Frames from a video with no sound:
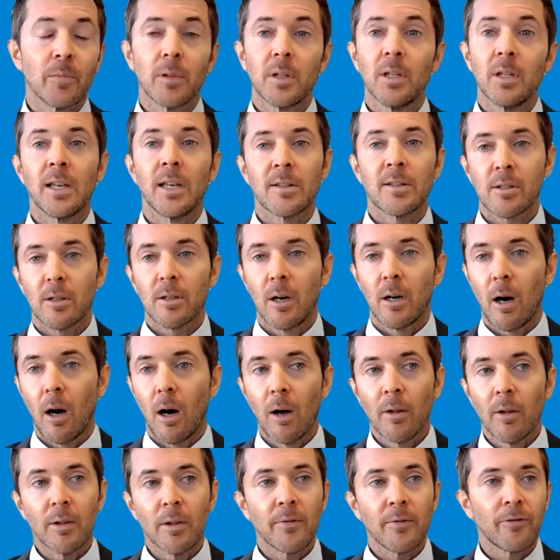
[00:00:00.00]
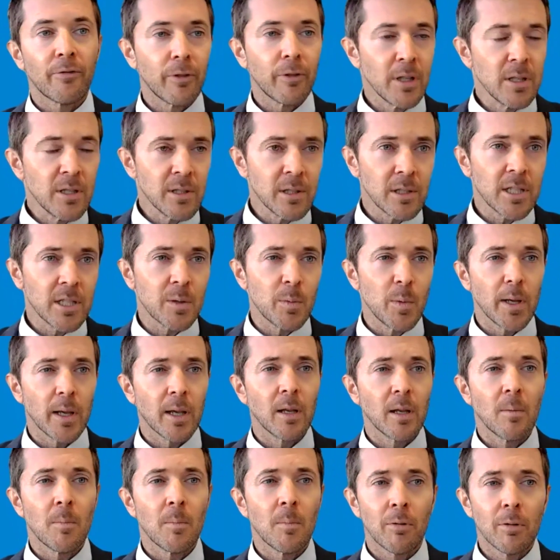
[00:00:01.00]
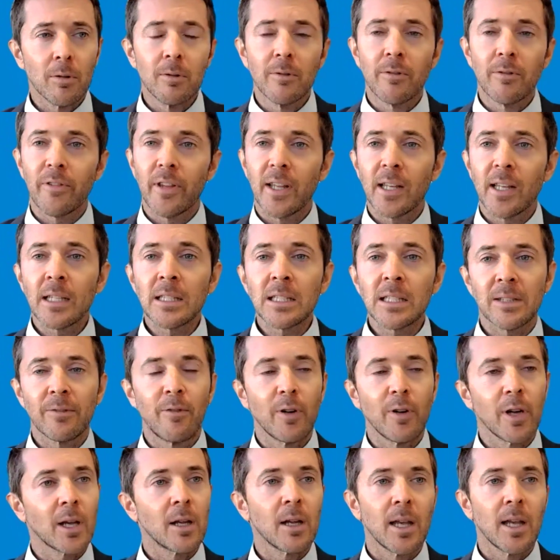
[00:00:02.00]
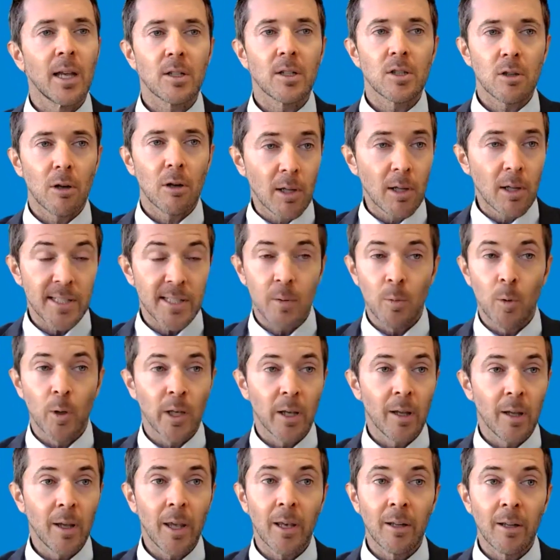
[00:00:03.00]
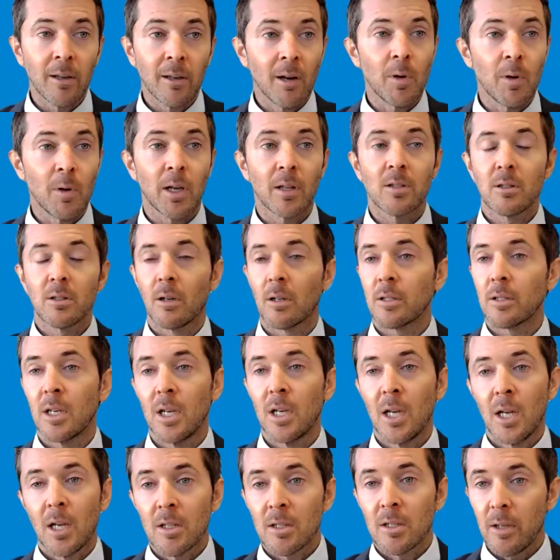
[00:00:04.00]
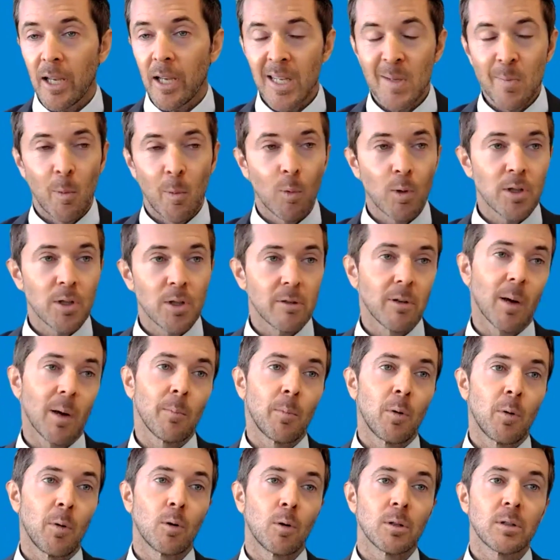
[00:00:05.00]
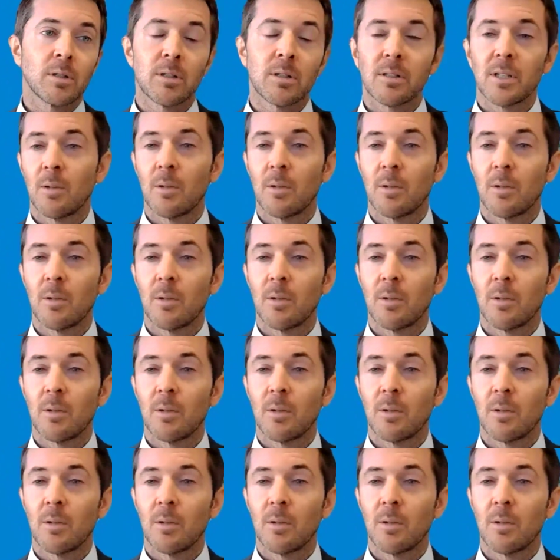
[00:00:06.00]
Yes, on the fringes, we can improve things if we can get transit working again, and we can start to export through our ports,